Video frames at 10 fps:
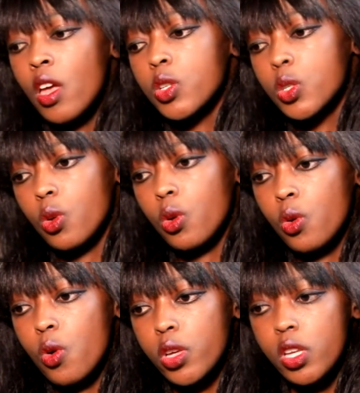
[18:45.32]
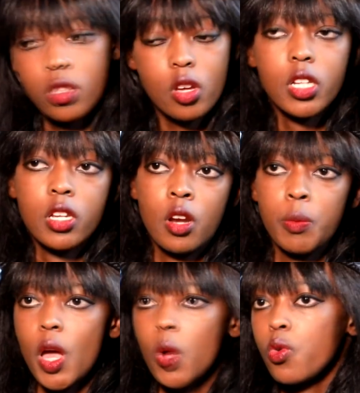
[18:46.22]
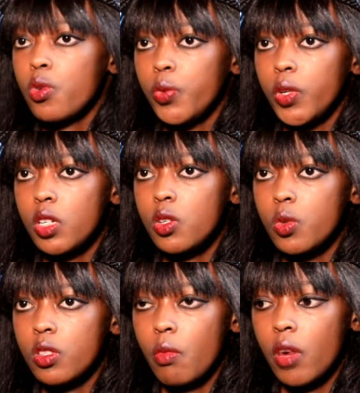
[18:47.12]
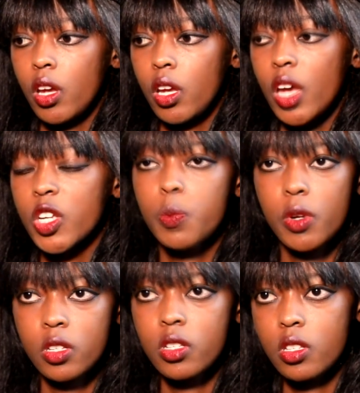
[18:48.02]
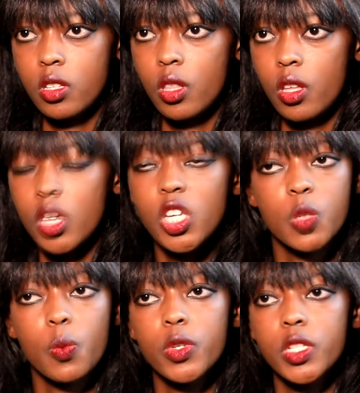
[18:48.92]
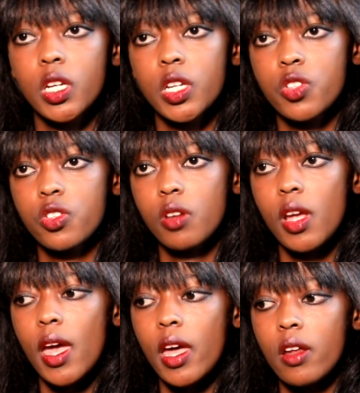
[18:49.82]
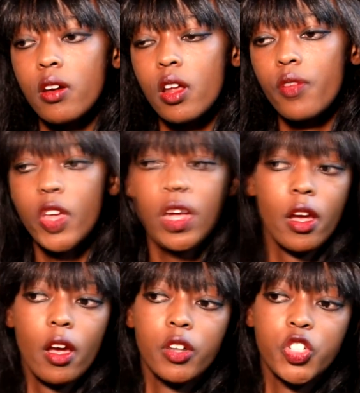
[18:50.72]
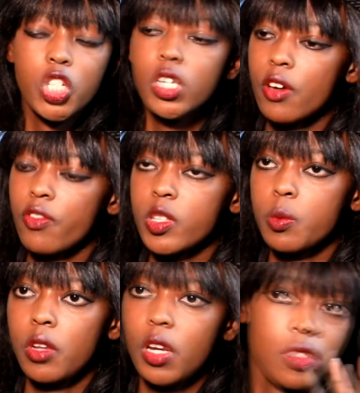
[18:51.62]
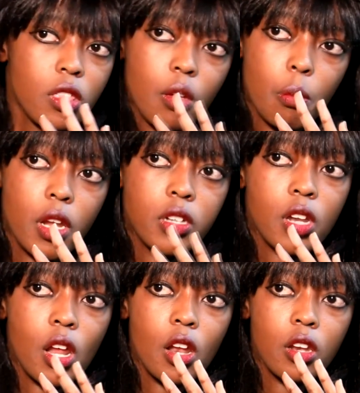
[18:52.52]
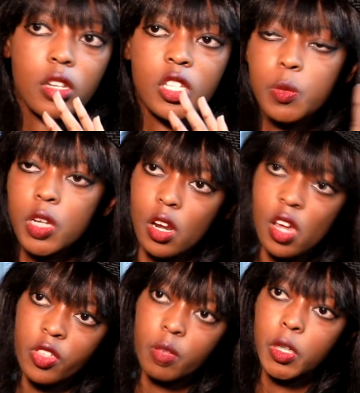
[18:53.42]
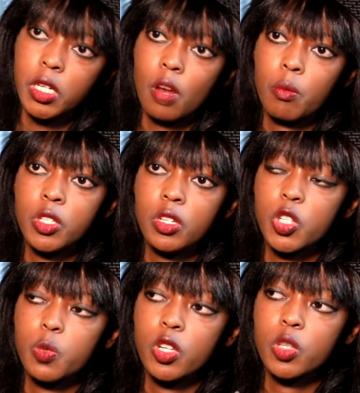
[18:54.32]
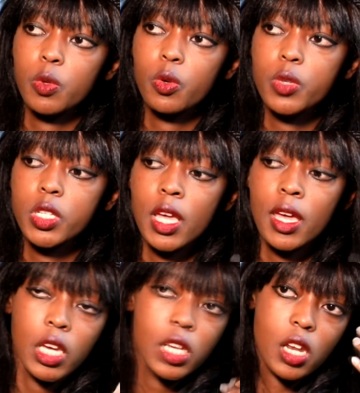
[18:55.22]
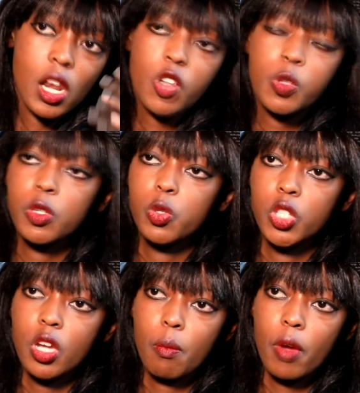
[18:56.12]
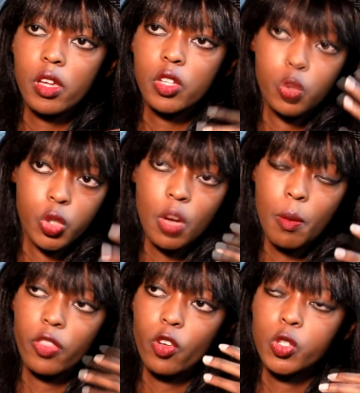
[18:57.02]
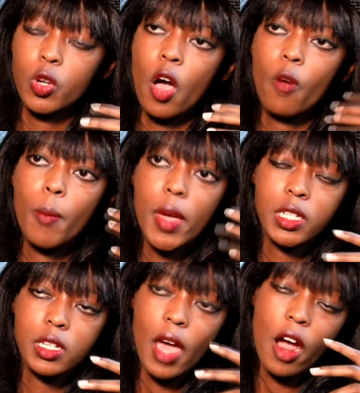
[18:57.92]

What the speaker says: So he thought that I'd be a good fit with my experiences in the esports industry, and the GEF has been nothing but an amazing experience, because it allows me to share my thoughts on how best the